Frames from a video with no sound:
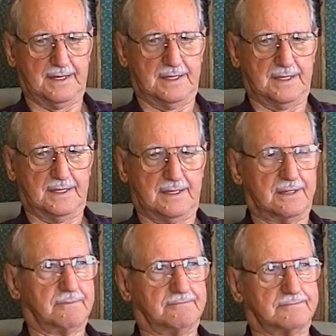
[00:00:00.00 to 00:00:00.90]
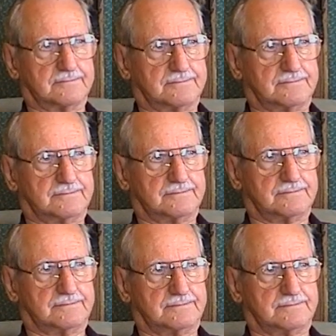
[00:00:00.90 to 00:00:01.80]
now, was Iva? Did she
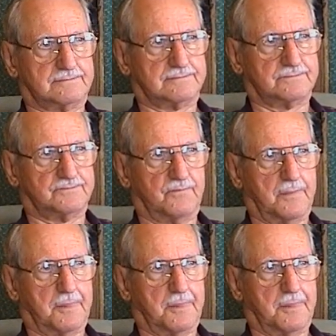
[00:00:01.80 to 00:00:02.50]
travel? Did she go